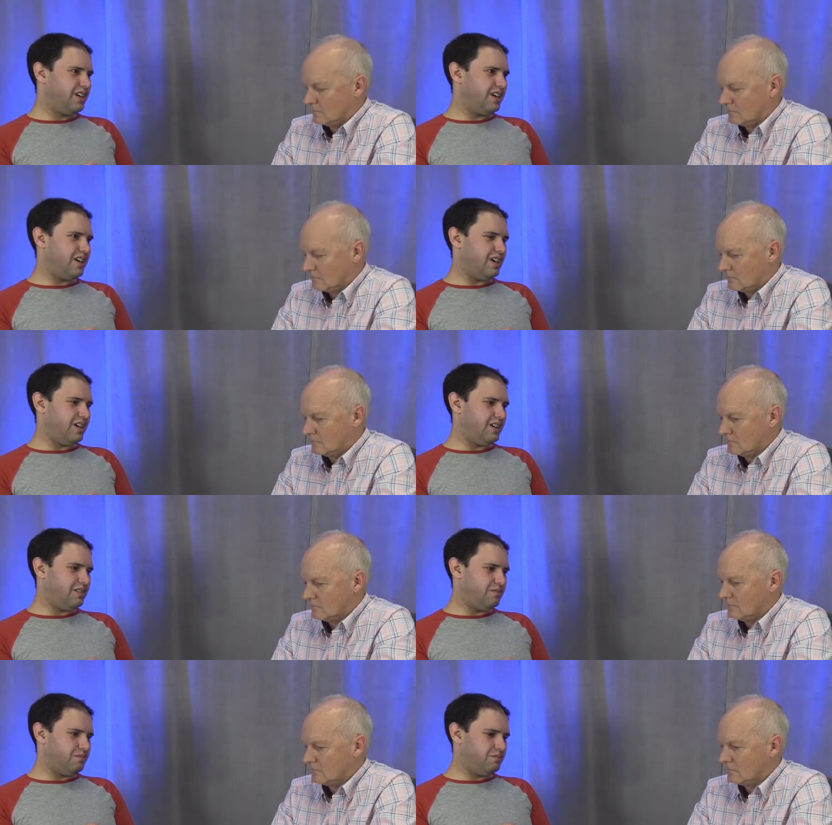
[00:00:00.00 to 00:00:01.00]

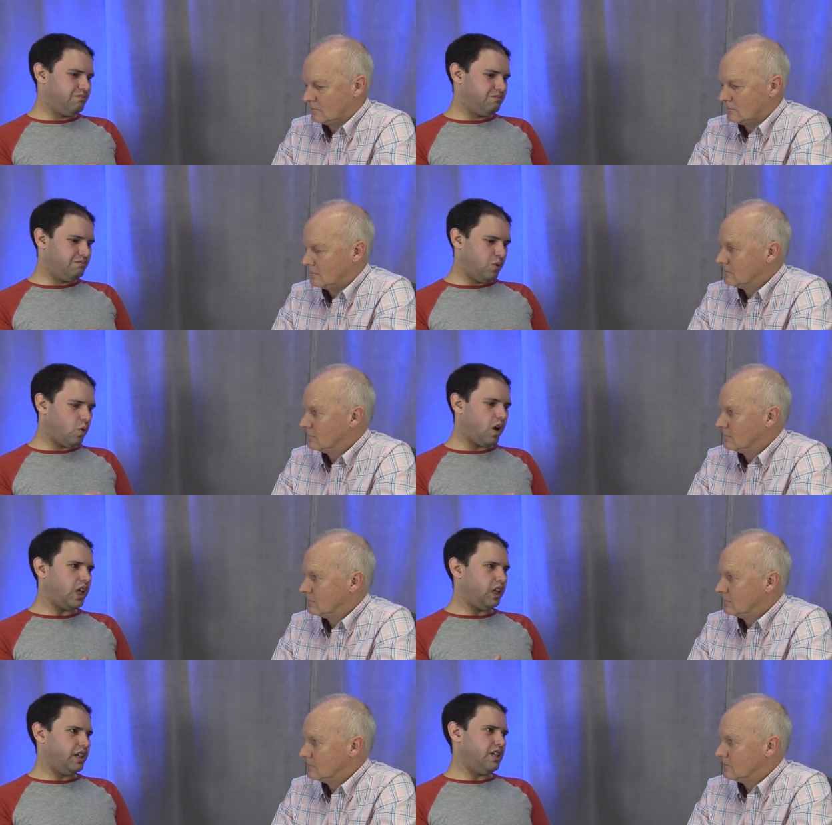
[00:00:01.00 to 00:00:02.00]
Speaker 1: uh,
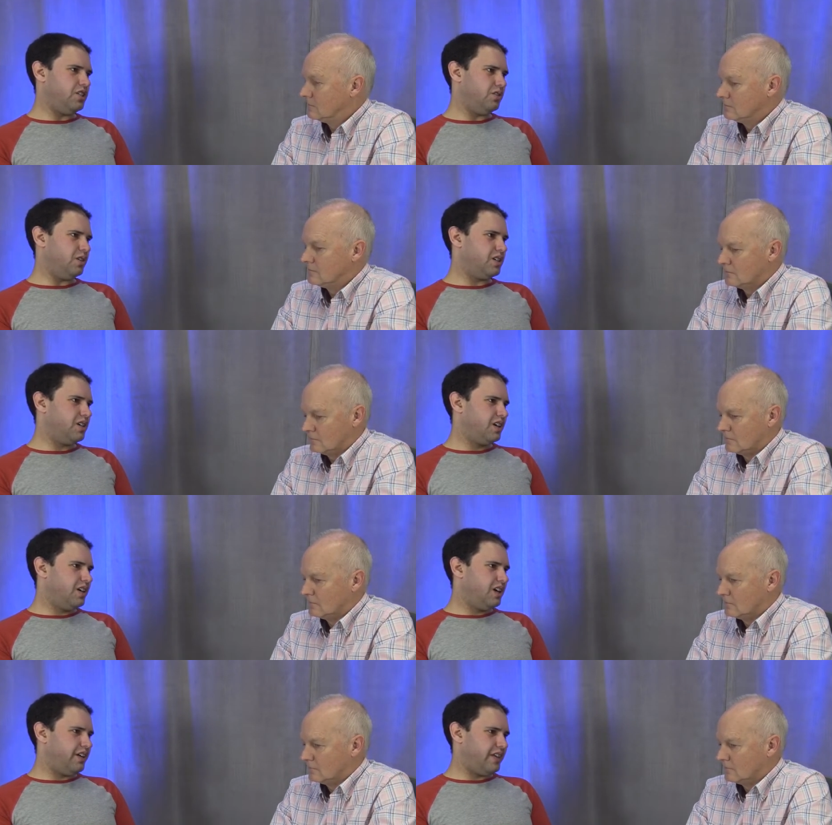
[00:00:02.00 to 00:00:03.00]
quality to it,
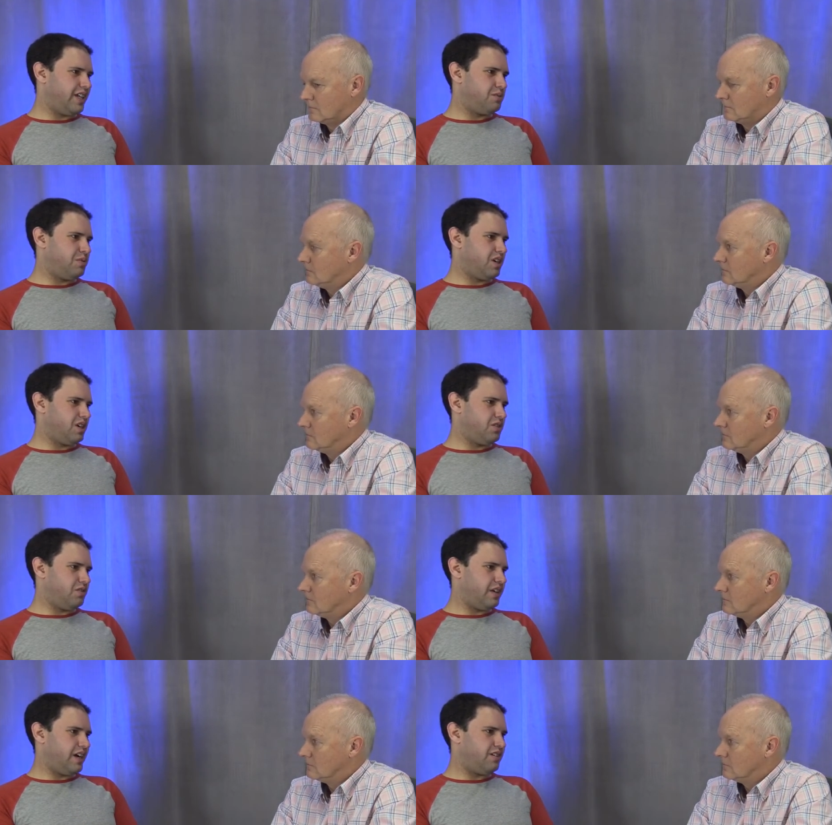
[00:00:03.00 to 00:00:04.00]
and that's because
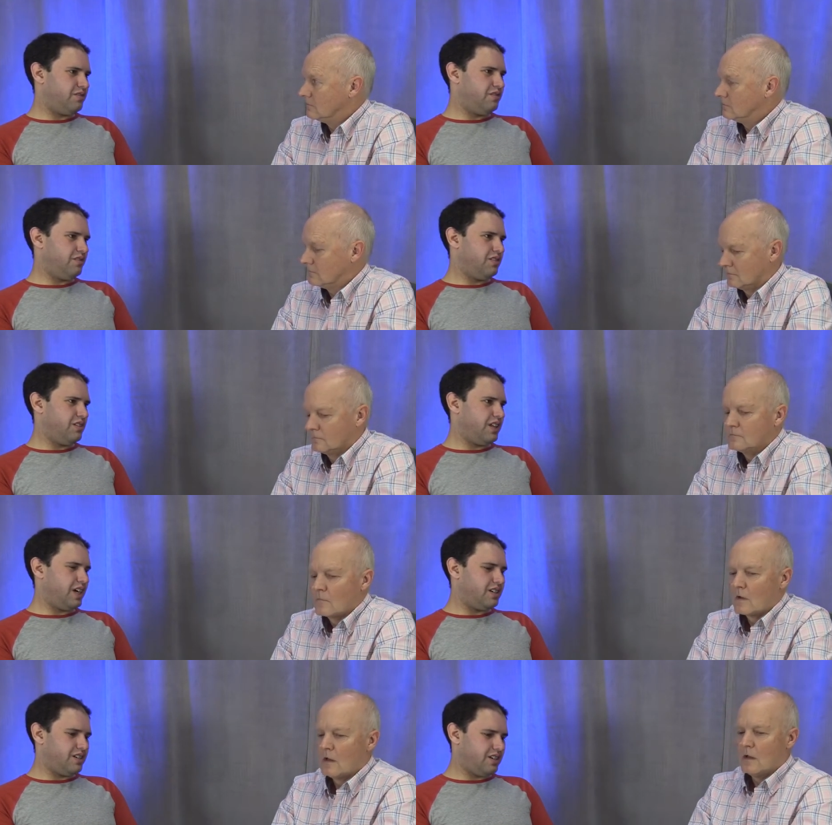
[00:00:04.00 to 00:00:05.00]
of that.
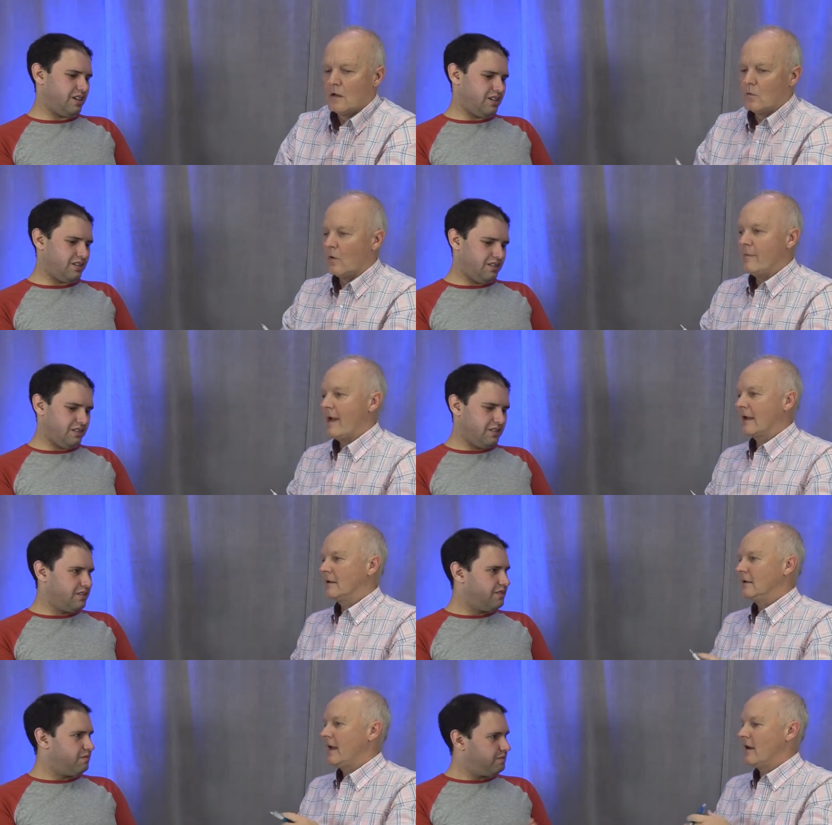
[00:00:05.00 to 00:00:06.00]
That uh, way
Speaker 2: back
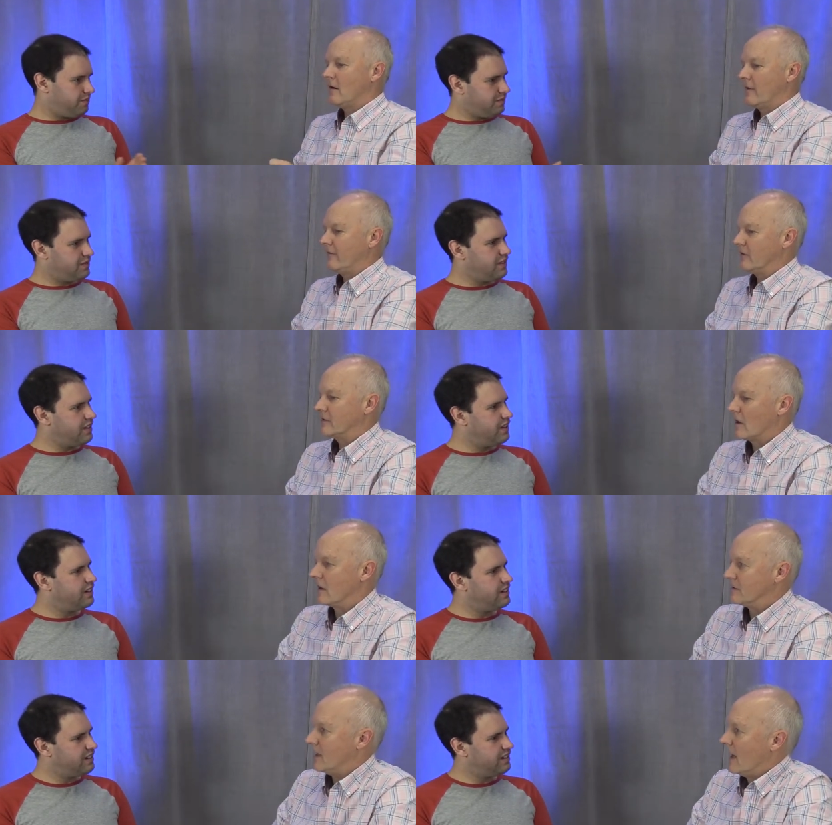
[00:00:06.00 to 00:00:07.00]
in the day, all my first
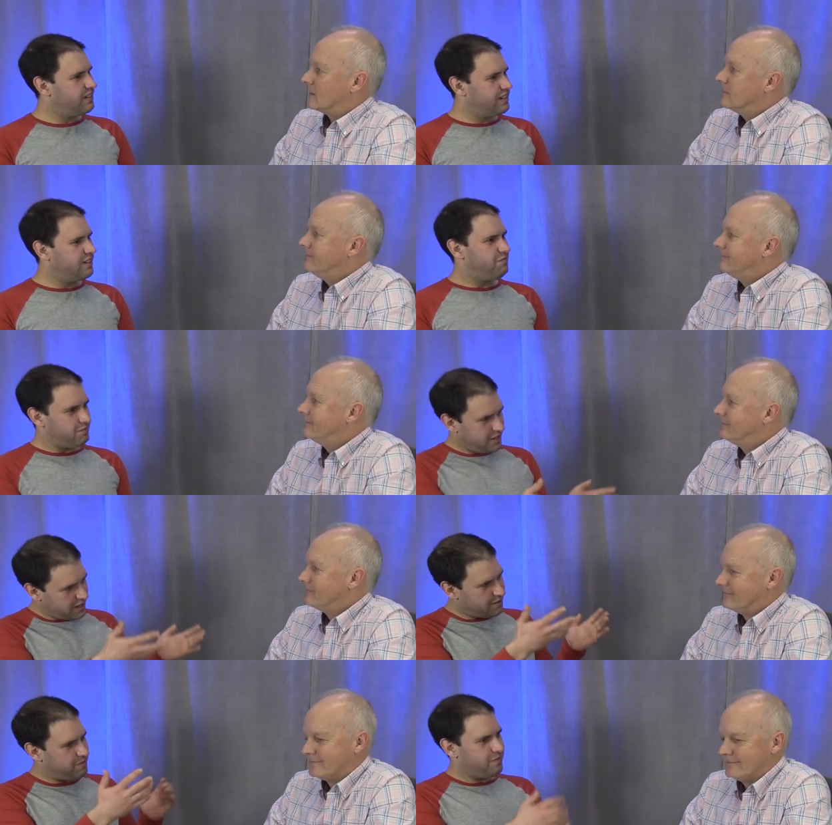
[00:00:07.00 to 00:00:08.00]
cars knocked.
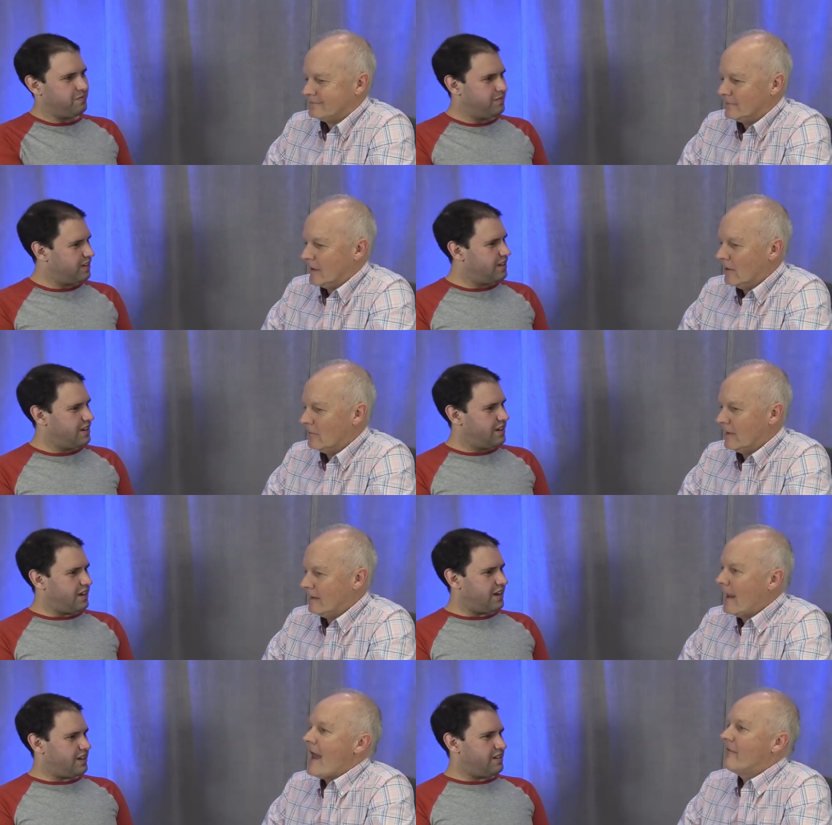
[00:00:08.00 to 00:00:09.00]
Yep. You know,
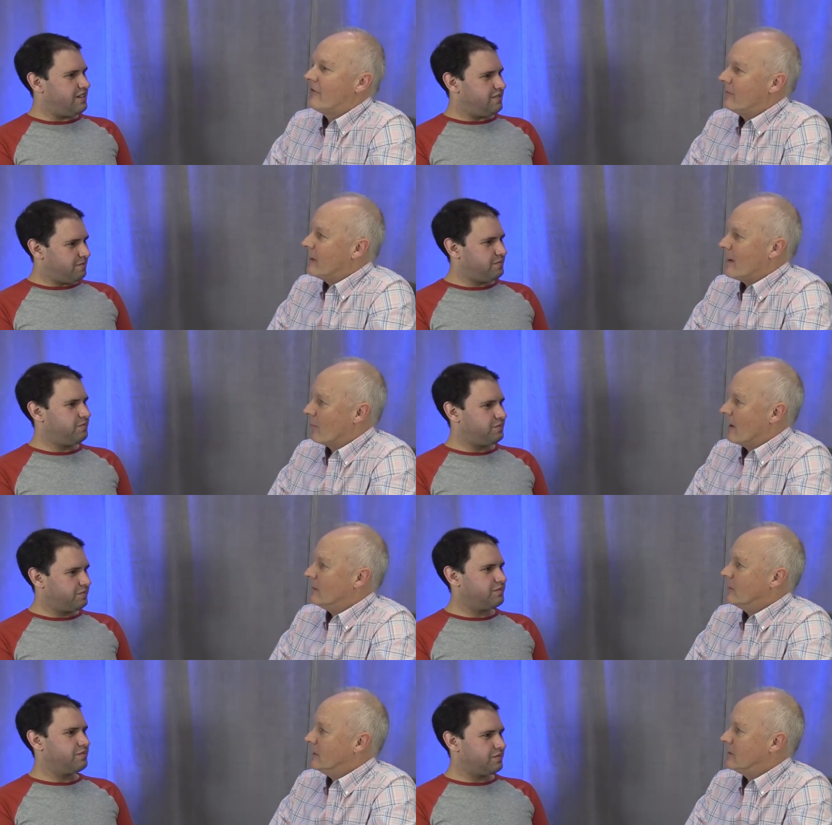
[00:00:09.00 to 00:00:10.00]
and, and half of them kept
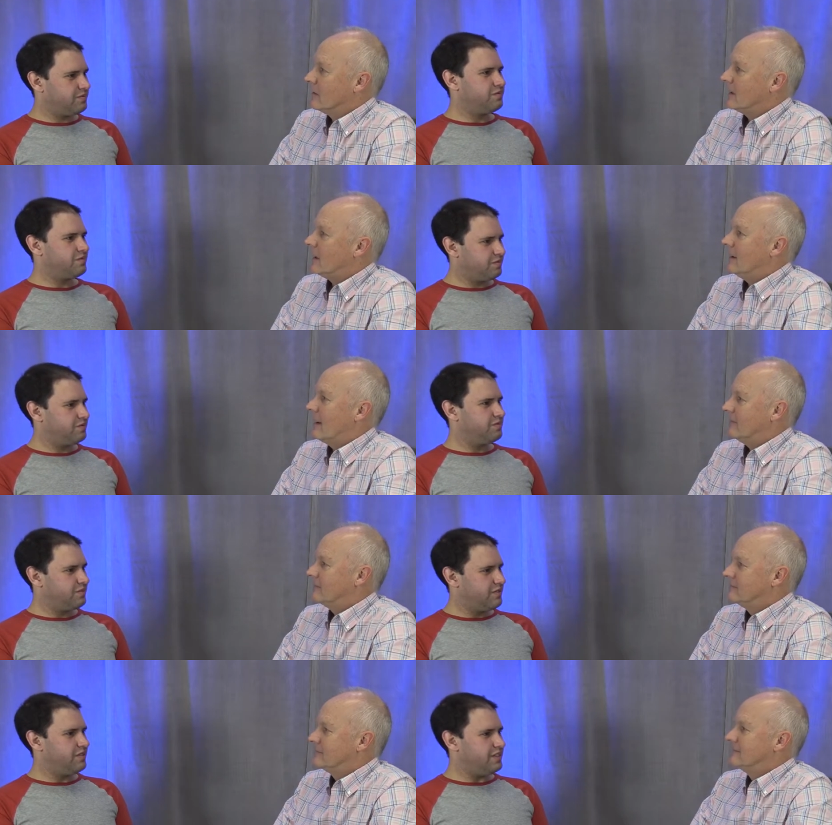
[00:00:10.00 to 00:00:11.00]
running when you turned the key off.
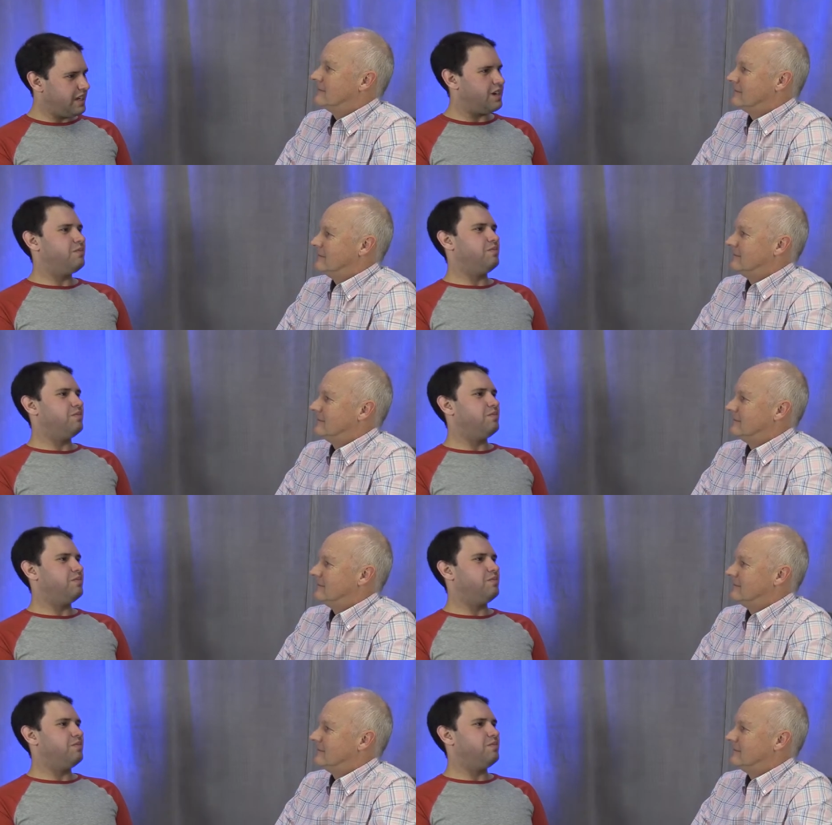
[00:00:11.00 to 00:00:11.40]
Speaker 1: Yep.